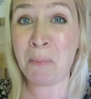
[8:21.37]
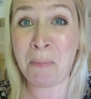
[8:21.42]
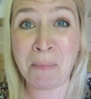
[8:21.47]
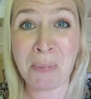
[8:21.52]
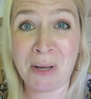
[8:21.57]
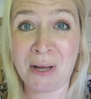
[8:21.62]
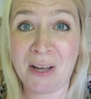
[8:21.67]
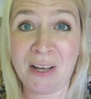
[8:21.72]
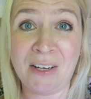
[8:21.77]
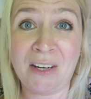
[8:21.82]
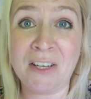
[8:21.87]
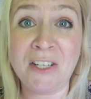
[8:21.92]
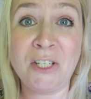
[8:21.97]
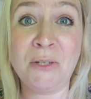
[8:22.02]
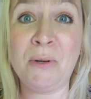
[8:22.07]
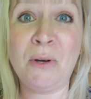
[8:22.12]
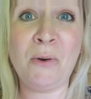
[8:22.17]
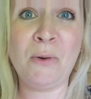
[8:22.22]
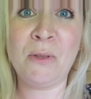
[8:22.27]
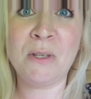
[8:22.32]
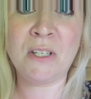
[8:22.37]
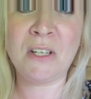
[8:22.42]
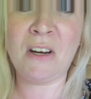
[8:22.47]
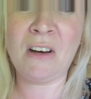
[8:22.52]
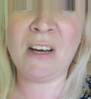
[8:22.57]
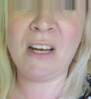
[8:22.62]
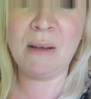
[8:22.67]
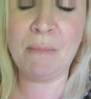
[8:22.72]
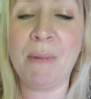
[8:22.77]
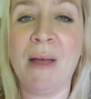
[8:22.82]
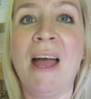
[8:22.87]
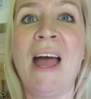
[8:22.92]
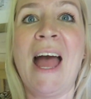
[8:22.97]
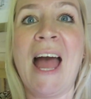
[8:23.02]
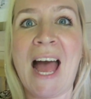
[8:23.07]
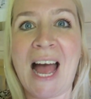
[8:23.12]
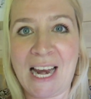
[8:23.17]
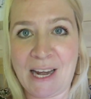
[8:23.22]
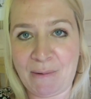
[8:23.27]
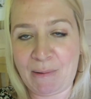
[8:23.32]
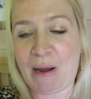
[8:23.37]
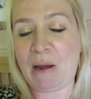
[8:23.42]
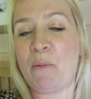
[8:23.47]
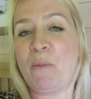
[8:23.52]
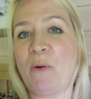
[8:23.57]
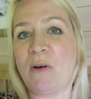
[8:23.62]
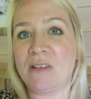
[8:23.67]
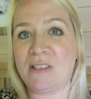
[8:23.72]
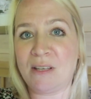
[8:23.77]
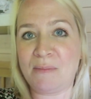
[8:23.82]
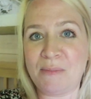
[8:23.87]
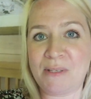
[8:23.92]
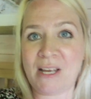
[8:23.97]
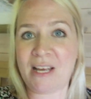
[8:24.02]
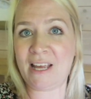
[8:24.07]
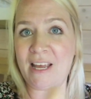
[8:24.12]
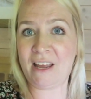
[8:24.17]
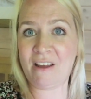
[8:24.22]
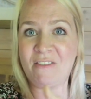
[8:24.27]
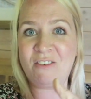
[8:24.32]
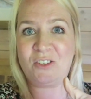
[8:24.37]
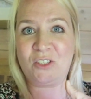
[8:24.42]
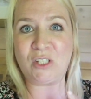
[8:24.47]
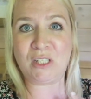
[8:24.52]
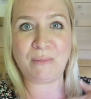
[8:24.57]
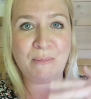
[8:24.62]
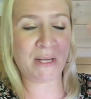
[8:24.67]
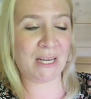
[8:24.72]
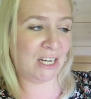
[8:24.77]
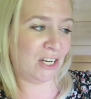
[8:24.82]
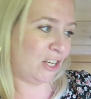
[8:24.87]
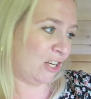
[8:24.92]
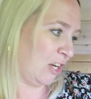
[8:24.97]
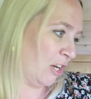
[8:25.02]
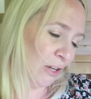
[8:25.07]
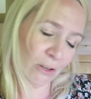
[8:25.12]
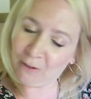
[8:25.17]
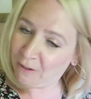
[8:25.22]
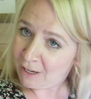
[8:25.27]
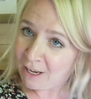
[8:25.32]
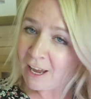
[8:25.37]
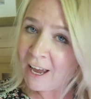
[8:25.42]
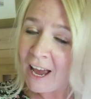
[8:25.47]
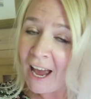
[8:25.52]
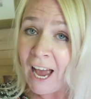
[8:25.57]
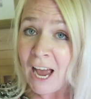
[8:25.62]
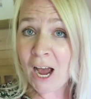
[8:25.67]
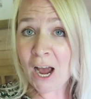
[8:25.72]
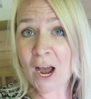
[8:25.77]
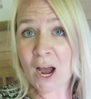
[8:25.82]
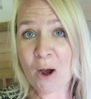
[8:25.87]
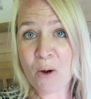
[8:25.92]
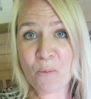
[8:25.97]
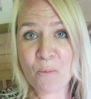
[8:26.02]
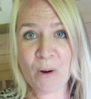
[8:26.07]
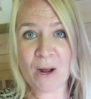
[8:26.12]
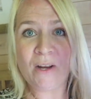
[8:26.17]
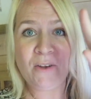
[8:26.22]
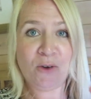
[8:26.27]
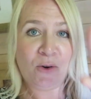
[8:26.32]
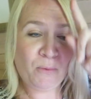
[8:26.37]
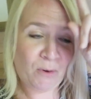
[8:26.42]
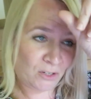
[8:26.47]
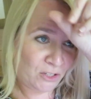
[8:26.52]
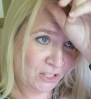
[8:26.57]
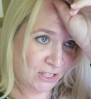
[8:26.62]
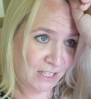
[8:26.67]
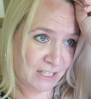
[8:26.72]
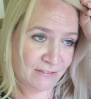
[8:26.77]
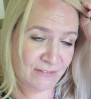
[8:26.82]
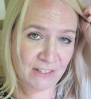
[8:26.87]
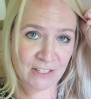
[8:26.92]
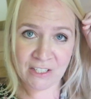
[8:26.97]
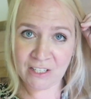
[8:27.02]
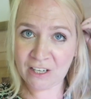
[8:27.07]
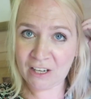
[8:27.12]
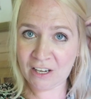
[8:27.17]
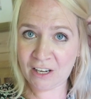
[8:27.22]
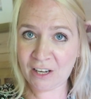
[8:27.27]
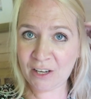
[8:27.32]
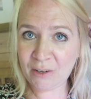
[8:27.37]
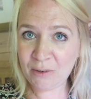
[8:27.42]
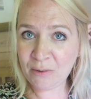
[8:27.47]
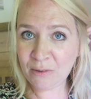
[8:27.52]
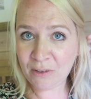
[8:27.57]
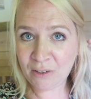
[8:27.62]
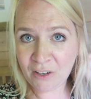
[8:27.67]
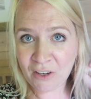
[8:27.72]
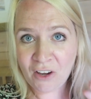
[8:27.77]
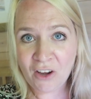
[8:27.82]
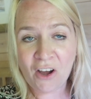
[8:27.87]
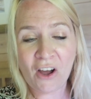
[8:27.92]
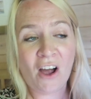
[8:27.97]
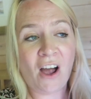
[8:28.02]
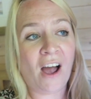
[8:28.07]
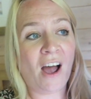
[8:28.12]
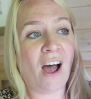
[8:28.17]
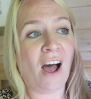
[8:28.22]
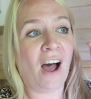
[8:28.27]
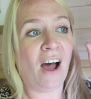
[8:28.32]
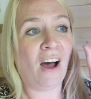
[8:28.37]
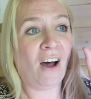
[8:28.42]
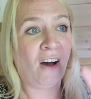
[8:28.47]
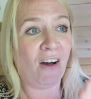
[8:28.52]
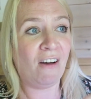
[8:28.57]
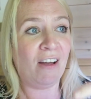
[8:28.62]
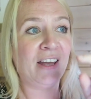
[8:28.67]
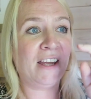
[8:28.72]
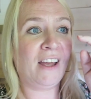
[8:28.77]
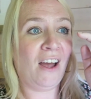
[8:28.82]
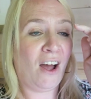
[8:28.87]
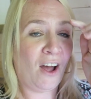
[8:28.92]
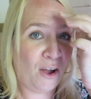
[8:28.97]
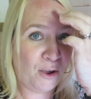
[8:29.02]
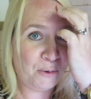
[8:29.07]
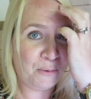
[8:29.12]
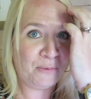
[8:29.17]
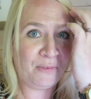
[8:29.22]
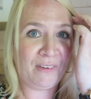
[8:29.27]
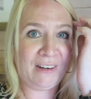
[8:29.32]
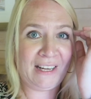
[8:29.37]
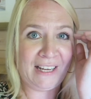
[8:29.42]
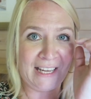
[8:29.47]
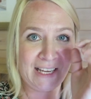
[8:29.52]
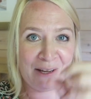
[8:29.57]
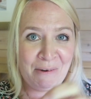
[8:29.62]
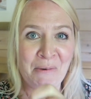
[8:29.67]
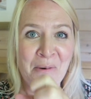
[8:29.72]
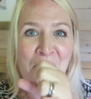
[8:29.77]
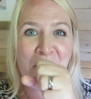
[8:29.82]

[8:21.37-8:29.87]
mum burn. I do it all the time. Anyway, whilst I'm sat here, and it's just me and you, when you're watching this video, I hopefully